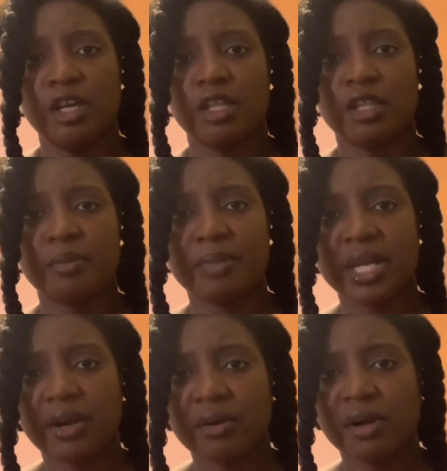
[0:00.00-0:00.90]
the
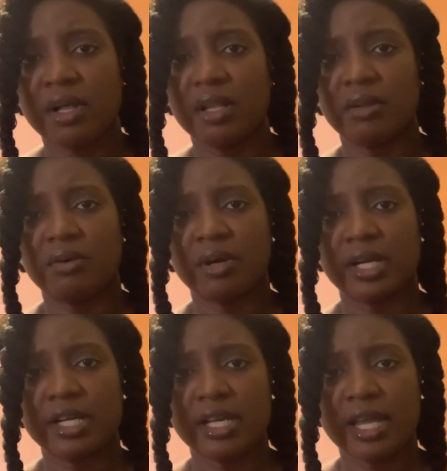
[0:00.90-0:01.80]
mineral or
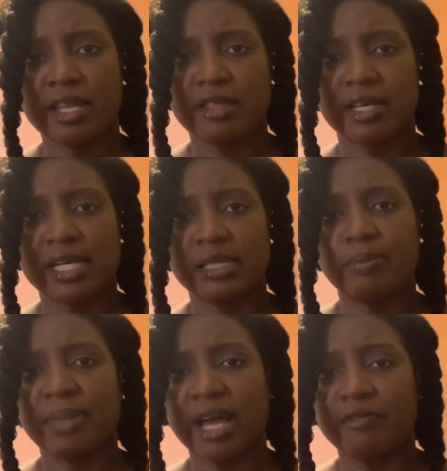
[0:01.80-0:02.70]
anything that's
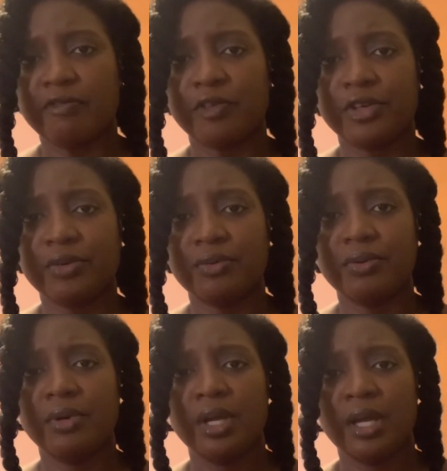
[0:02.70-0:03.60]
bad for you,